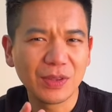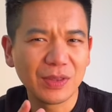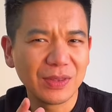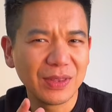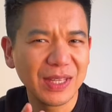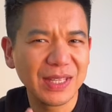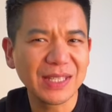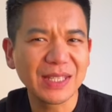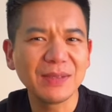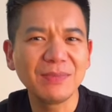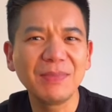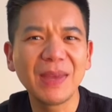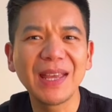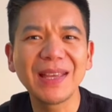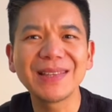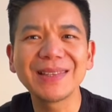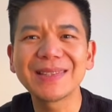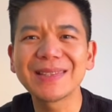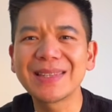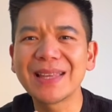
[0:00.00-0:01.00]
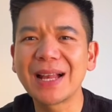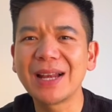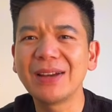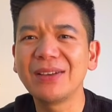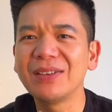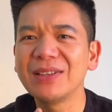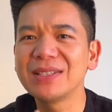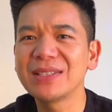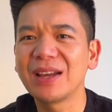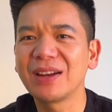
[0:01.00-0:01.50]
this makes
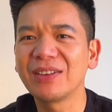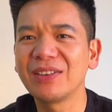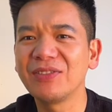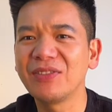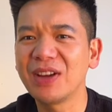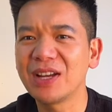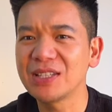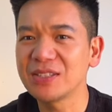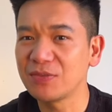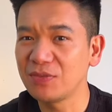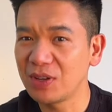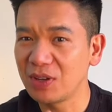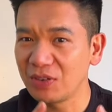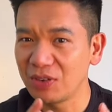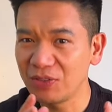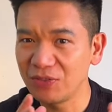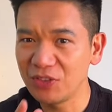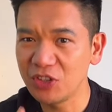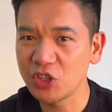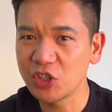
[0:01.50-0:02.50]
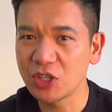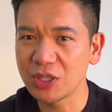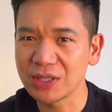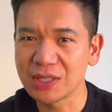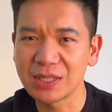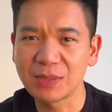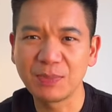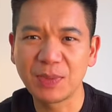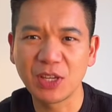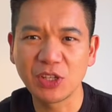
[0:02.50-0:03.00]
salary sacrifice very efficient,
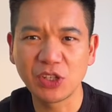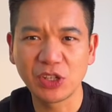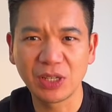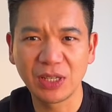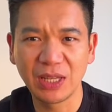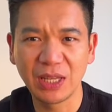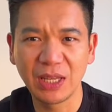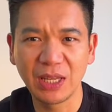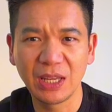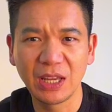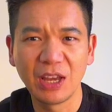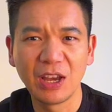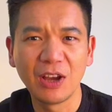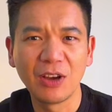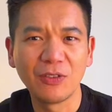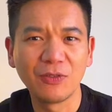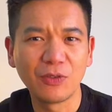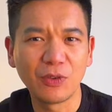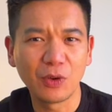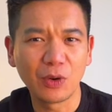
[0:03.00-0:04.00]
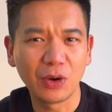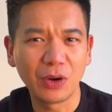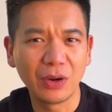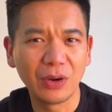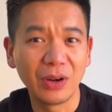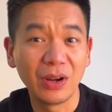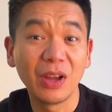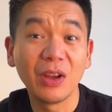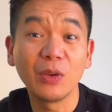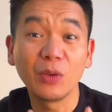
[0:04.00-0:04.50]
especially
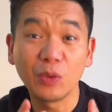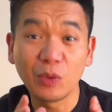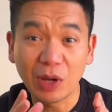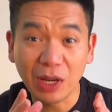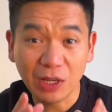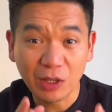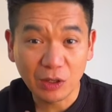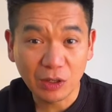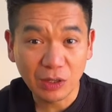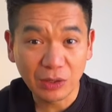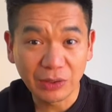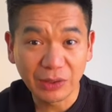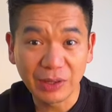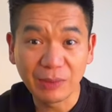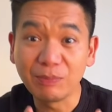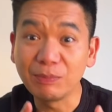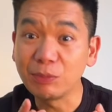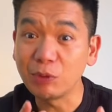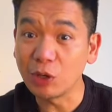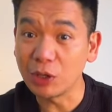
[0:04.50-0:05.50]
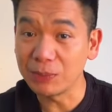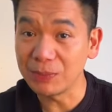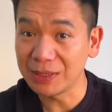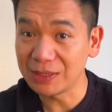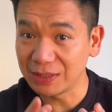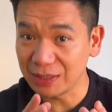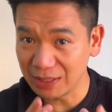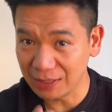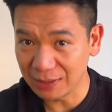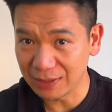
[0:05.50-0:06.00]
for regular
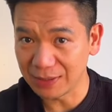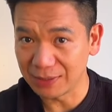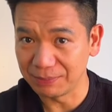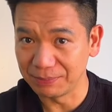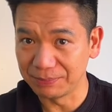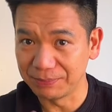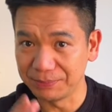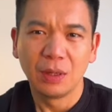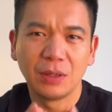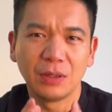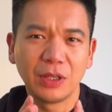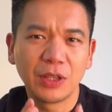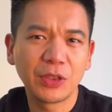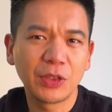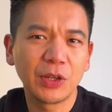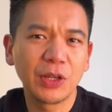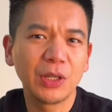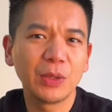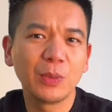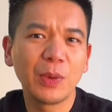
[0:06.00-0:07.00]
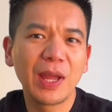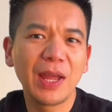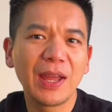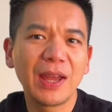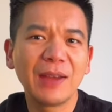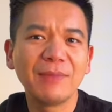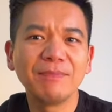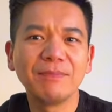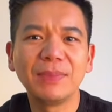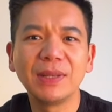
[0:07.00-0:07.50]
employment income. The third way
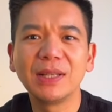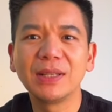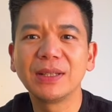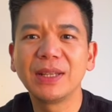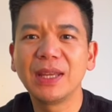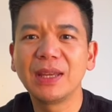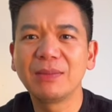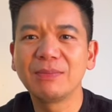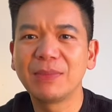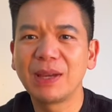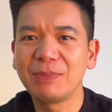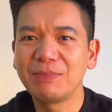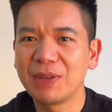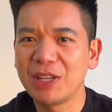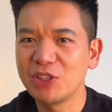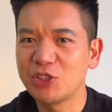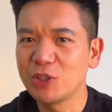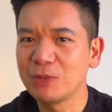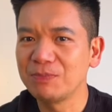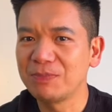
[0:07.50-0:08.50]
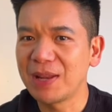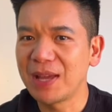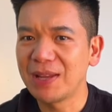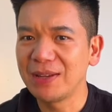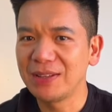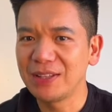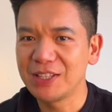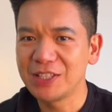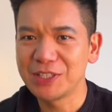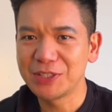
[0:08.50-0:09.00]
I'm building my pension
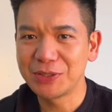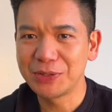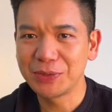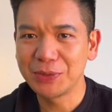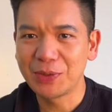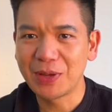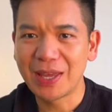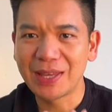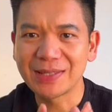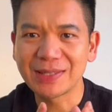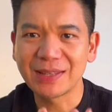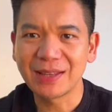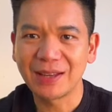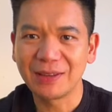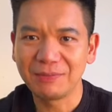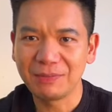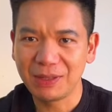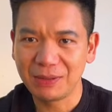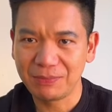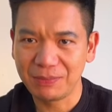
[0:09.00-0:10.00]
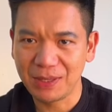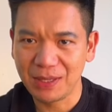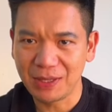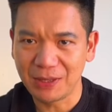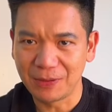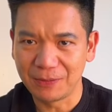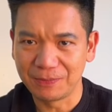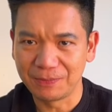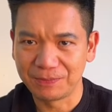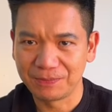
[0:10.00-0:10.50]
plan is through
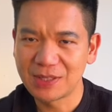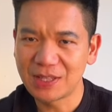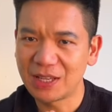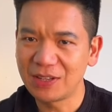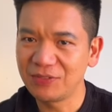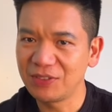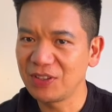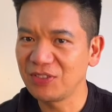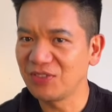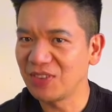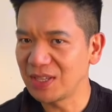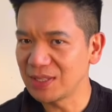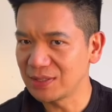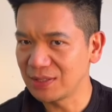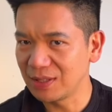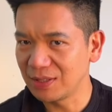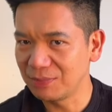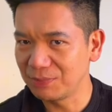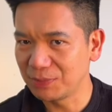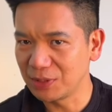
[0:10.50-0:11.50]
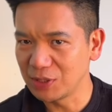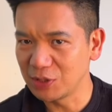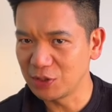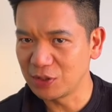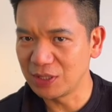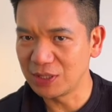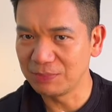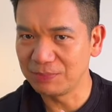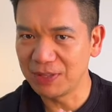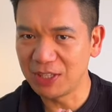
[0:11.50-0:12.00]
SIPP, Self-Invested
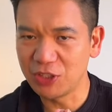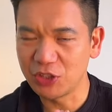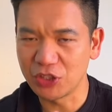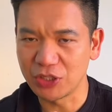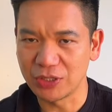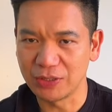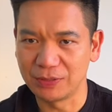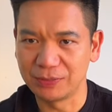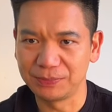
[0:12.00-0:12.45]
Personal Pension.